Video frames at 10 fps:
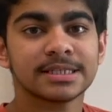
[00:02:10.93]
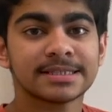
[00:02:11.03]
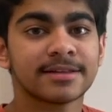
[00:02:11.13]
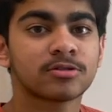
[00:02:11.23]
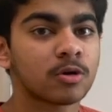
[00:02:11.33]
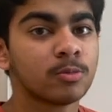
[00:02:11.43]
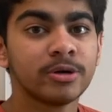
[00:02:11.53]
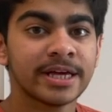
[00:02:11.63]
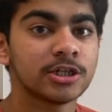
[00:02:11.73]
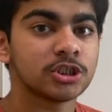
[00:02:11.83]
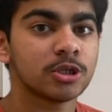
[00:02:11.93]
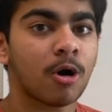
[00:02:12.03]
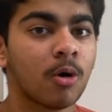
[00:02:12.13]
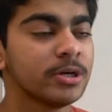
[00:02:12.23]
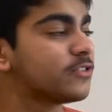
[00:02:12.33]
is that thermal energy
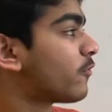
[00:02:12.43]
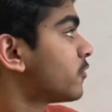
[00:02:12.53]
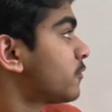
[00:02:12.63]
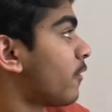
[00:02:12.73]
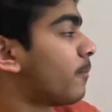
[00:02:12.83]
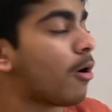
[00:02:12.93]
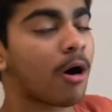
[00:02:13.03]
always flows from